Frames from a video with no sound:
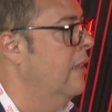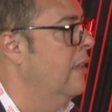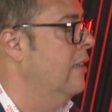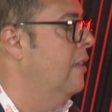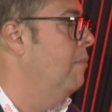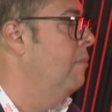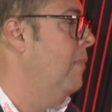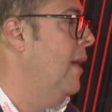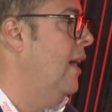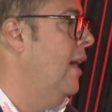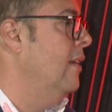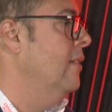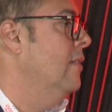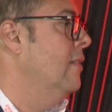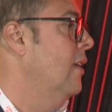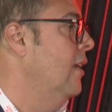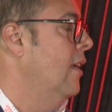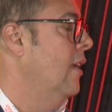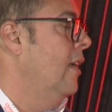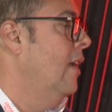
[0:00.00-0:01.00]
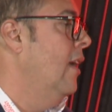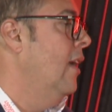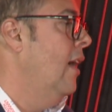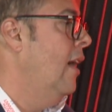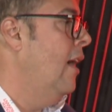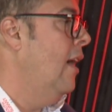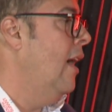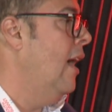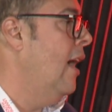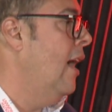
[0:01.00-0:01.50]
that the banks
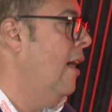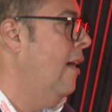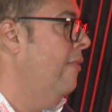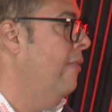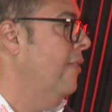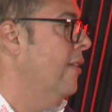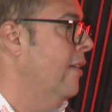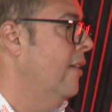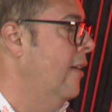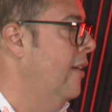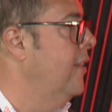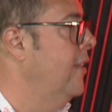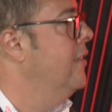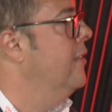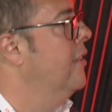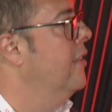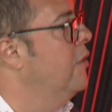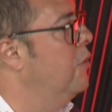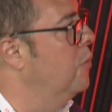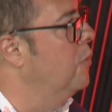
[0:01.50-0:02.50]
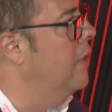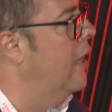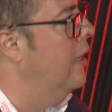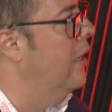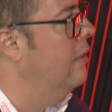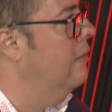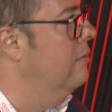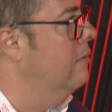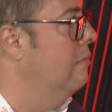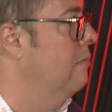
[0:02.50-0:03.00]
have listened to
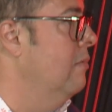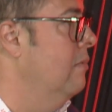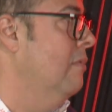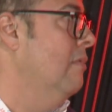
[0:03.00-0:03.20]
that.